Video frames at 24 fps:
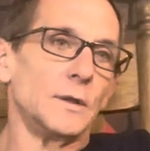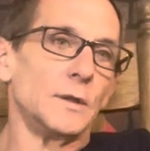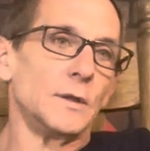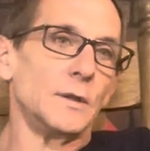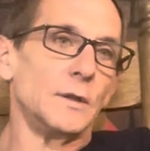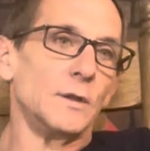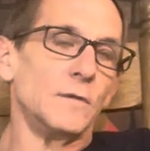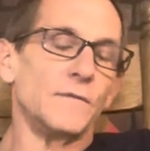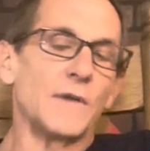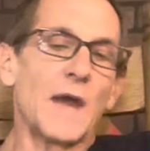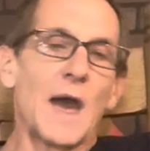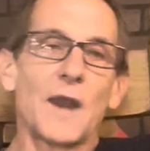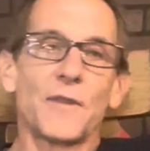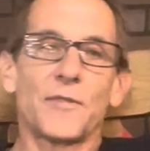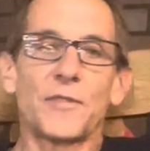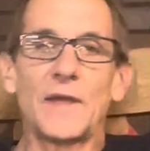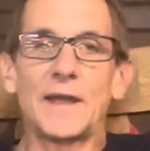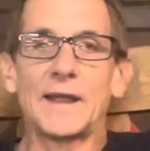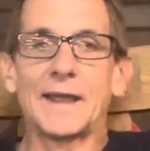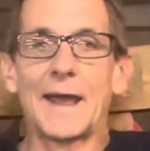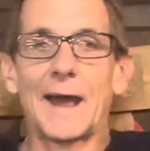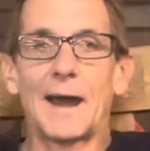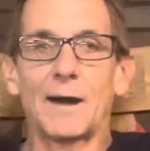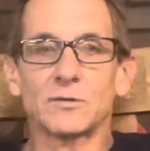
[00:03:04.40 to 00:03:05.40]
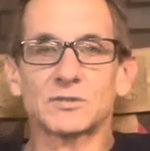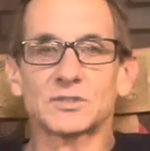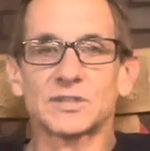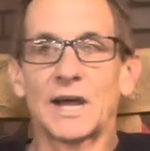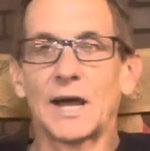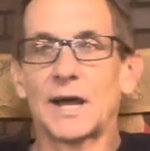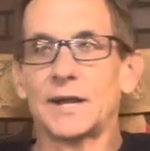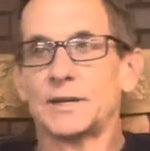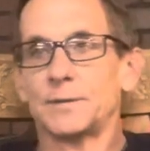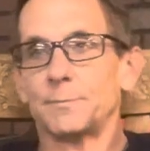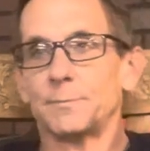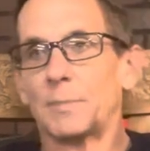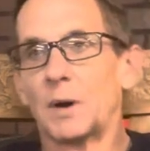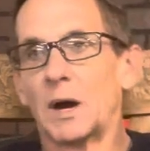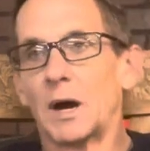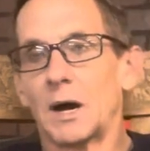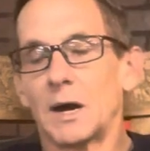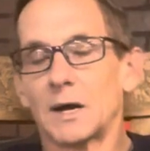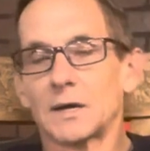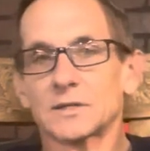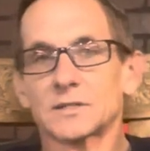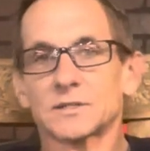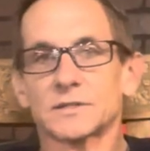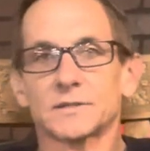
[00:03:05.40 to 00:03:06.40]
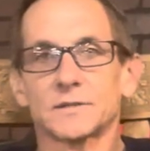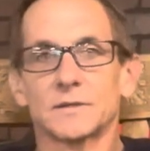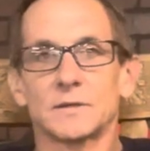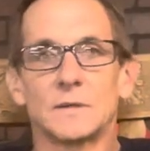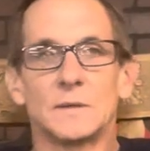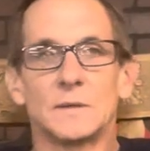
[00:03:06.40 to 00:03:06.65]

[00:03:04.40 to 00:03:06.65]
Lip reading: you've got to think outside the box,